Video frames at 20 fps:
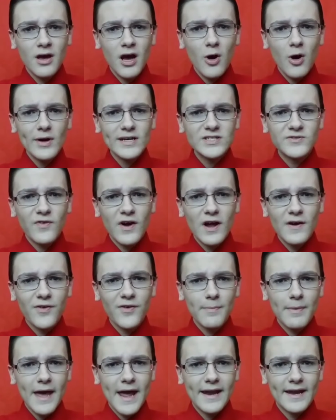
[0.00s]
A West
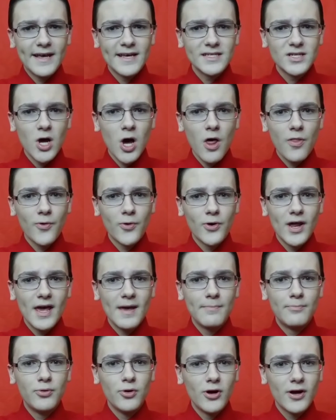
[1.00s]
Frankfort man has authored
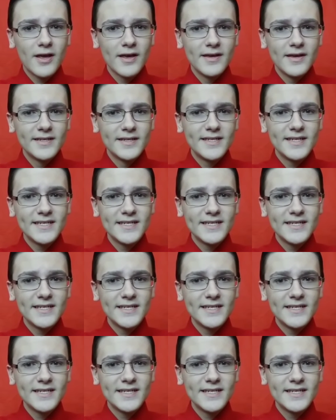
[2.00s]
a book